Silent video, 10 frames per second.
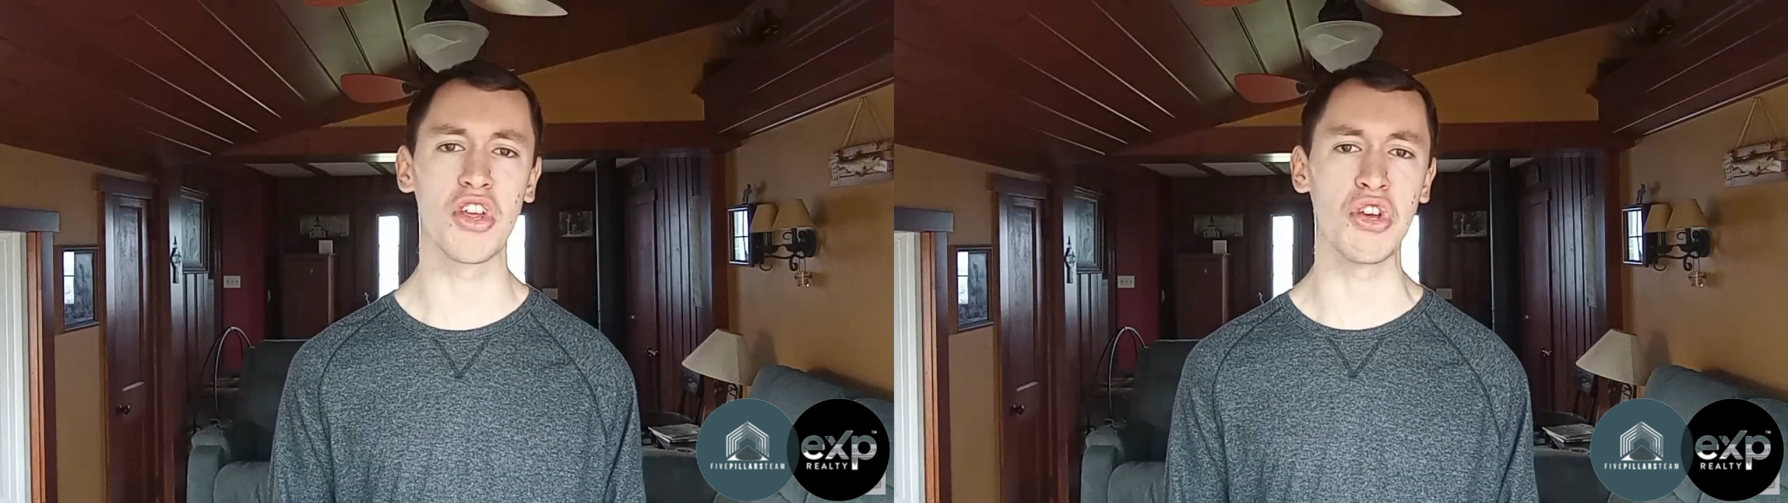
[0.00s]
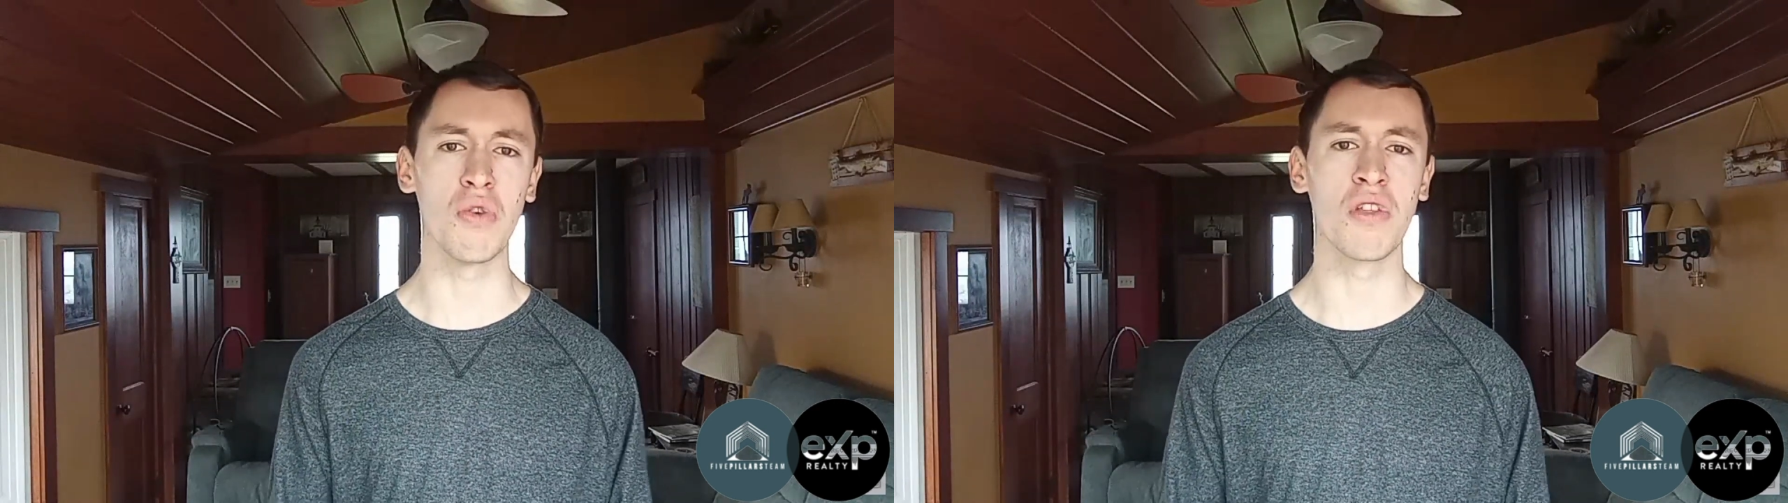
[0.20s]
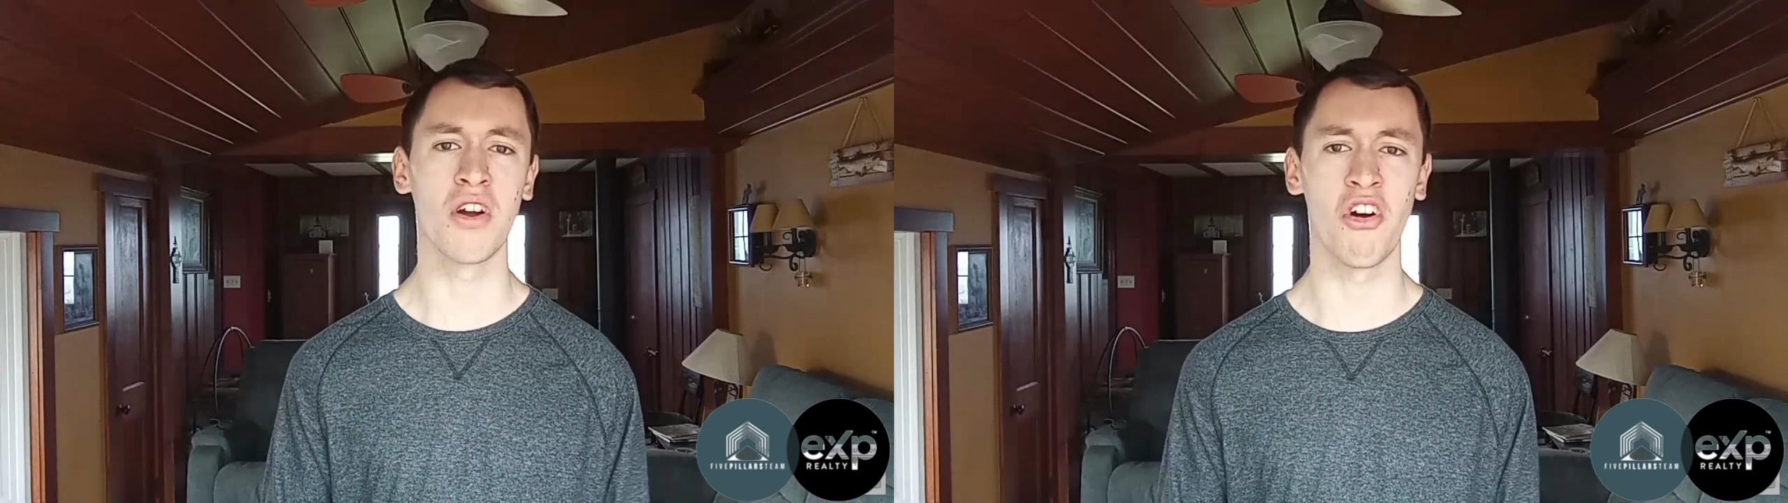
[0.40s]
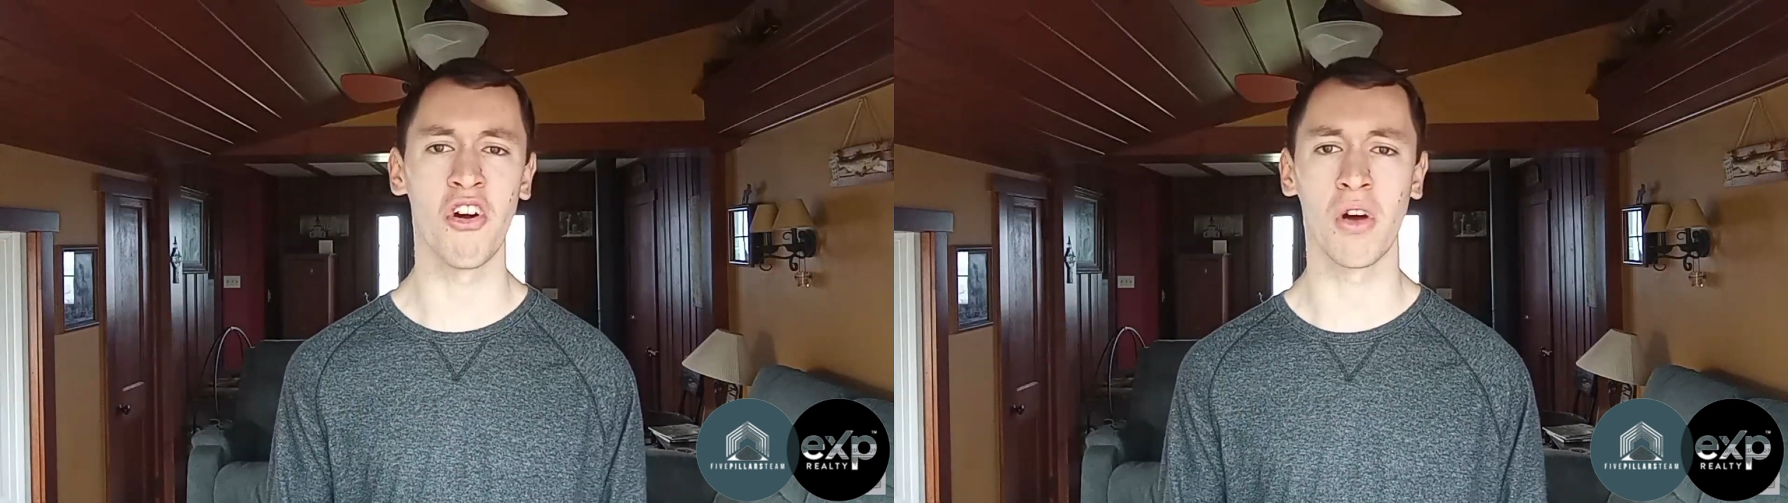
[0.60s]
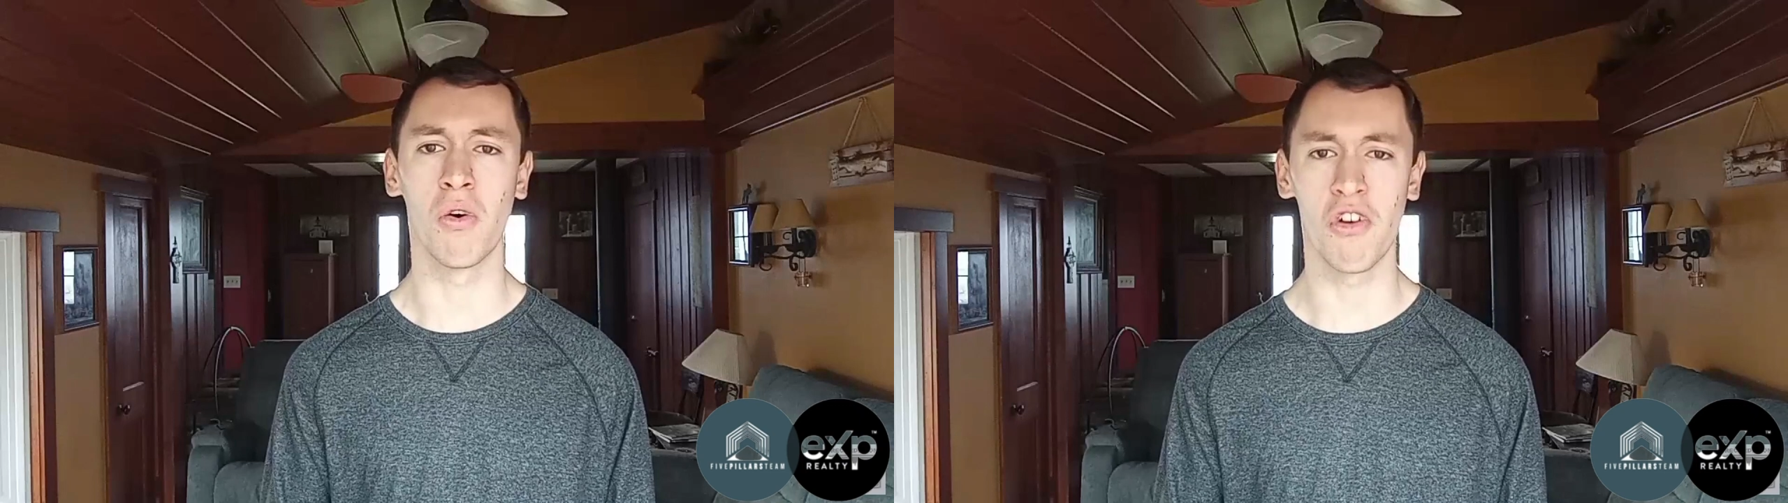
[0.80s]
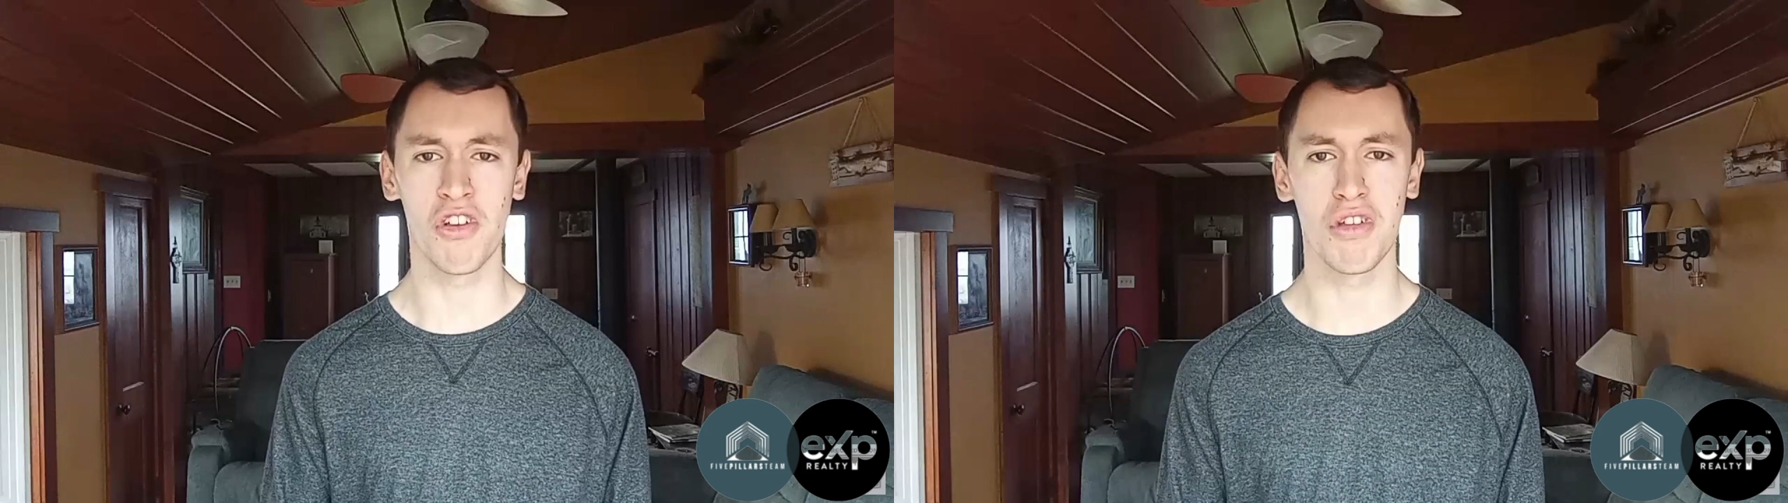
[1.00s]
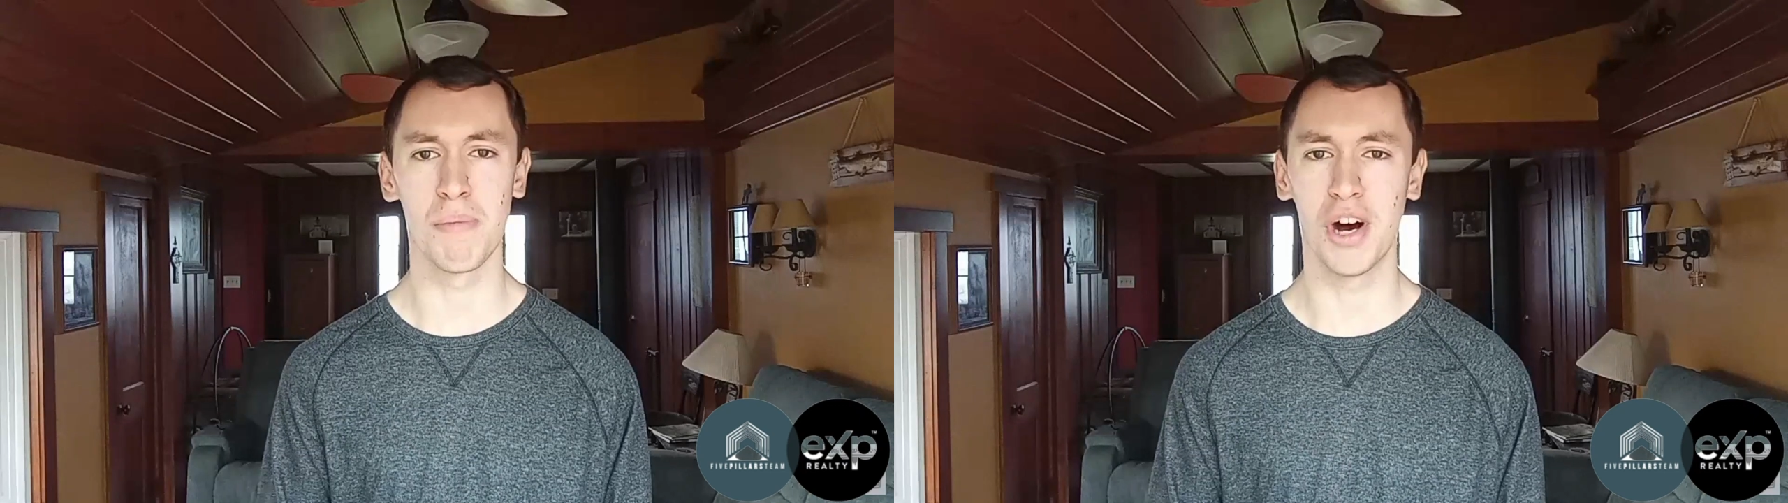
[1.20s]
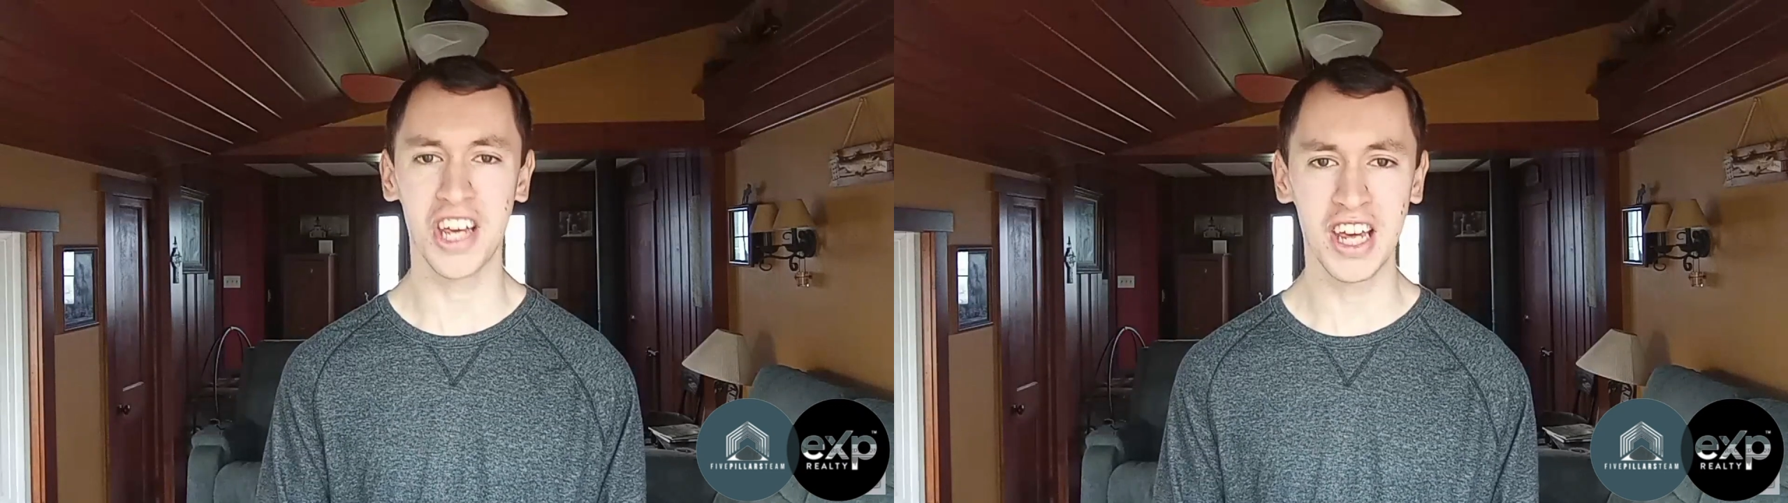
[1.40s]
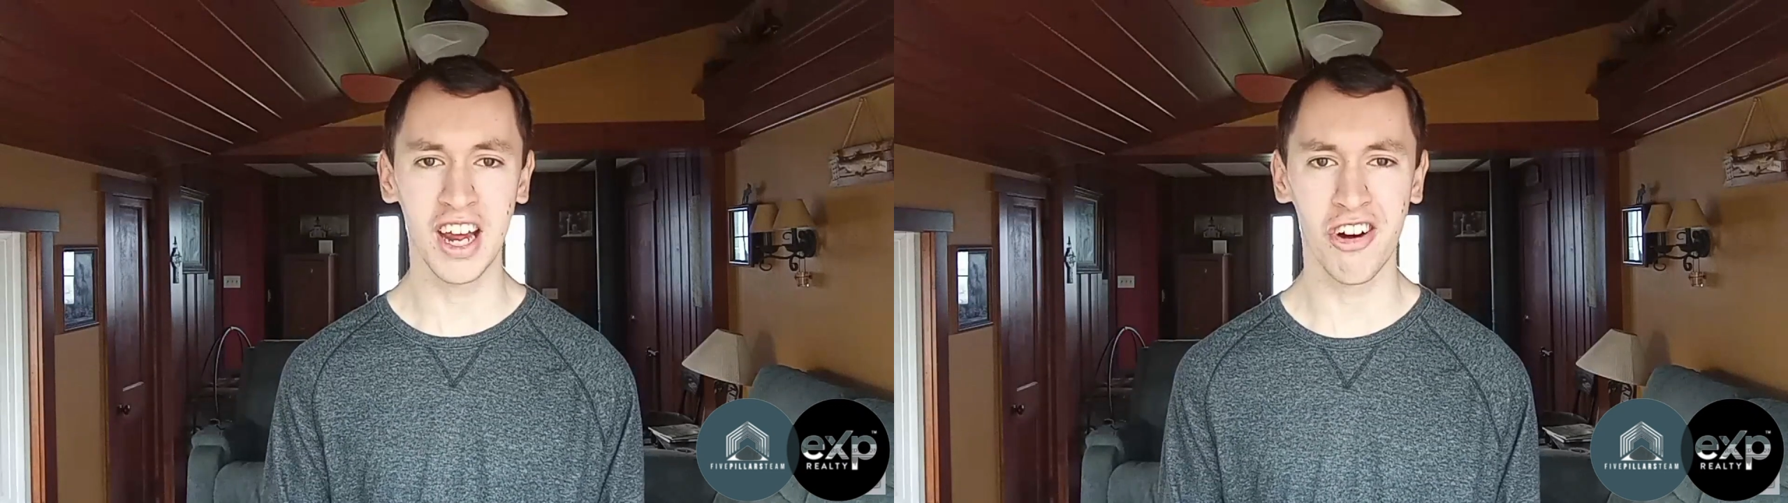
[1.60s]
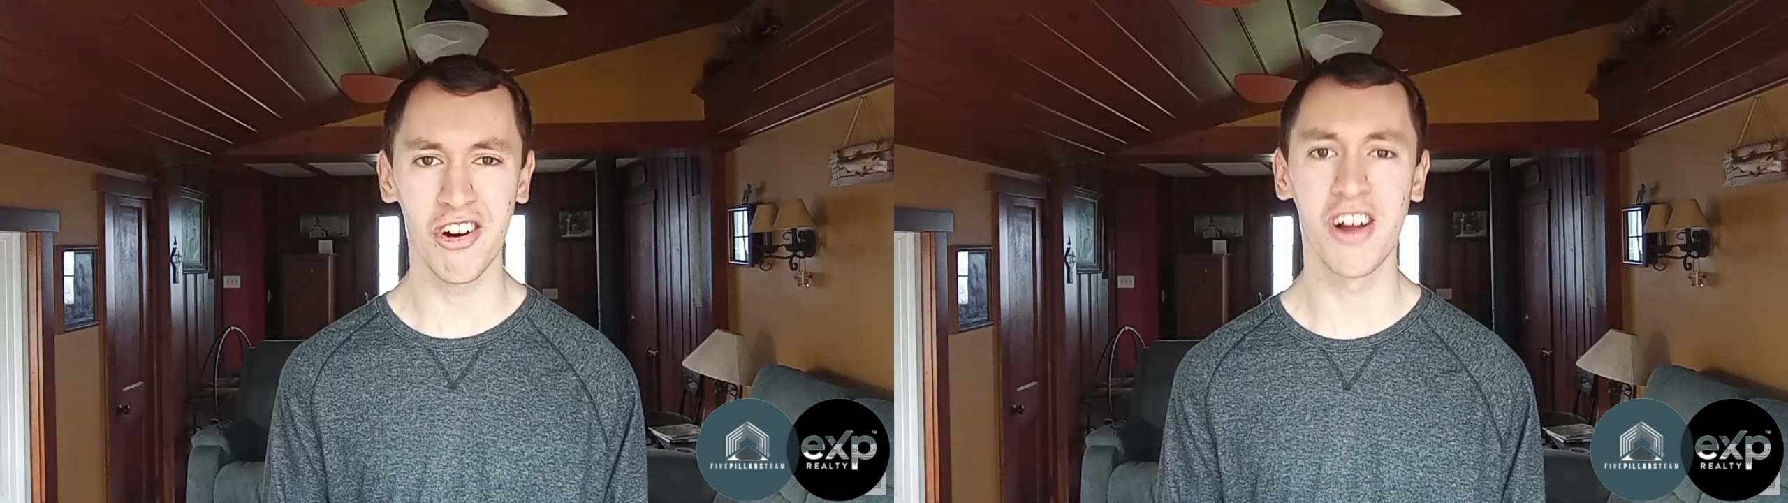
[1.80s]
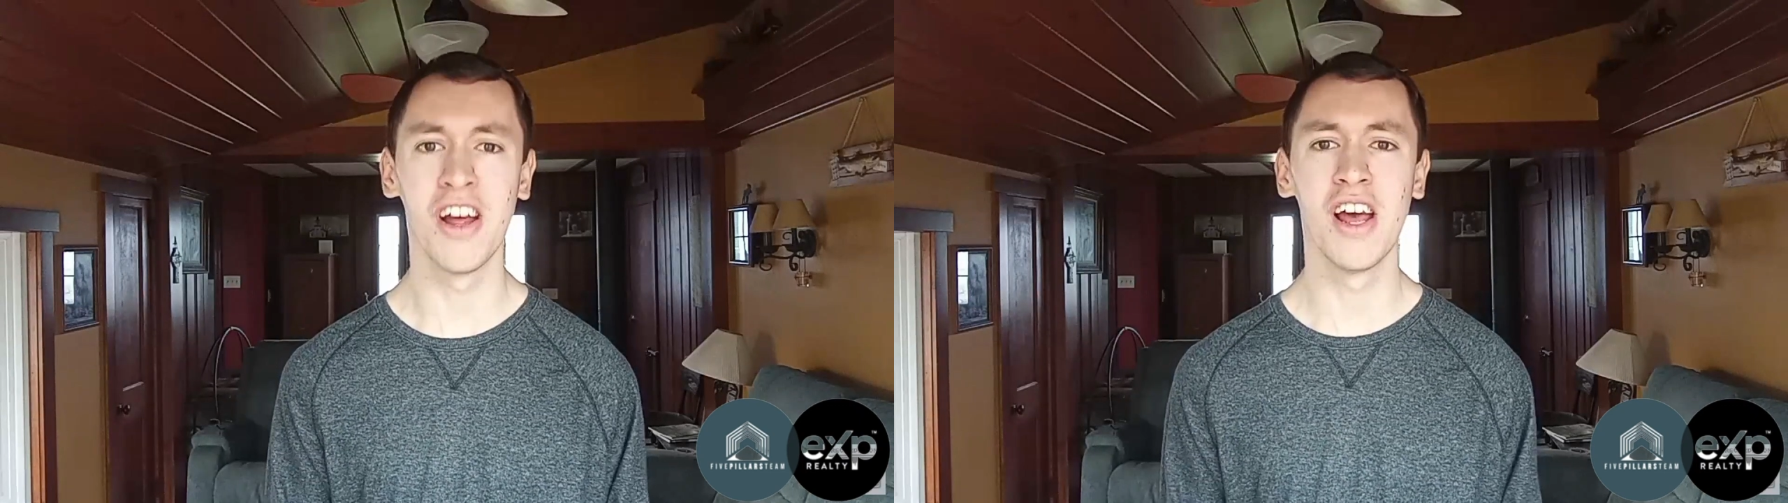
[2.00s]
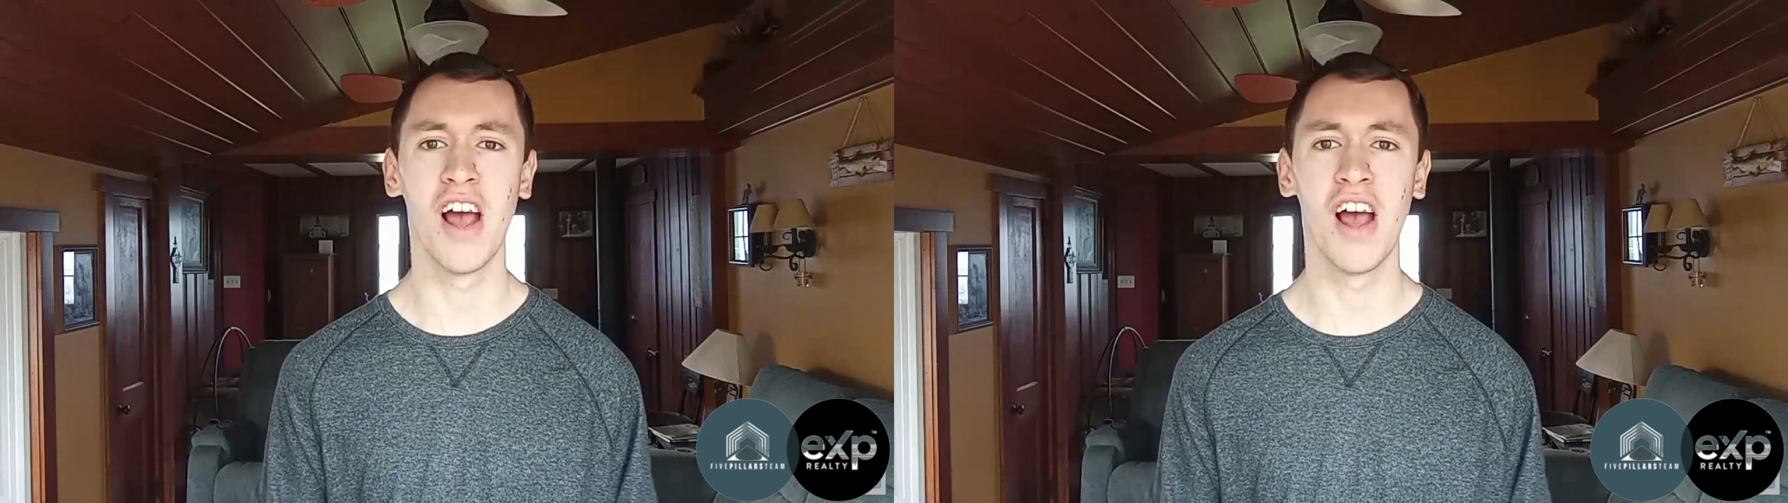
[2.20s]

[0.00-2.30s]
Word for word: used during horse and buggy era